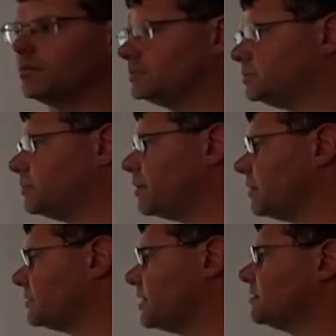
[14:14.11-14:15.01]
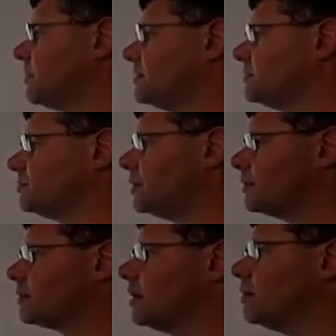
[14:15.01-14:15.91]
which we make databases
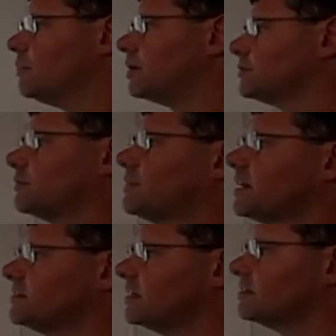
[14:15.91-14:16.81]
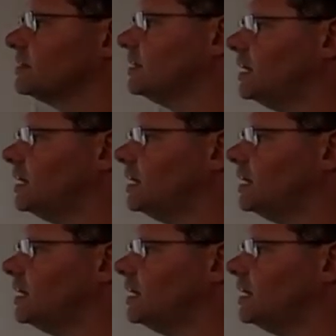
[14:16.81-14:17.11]
with. Microsoft Access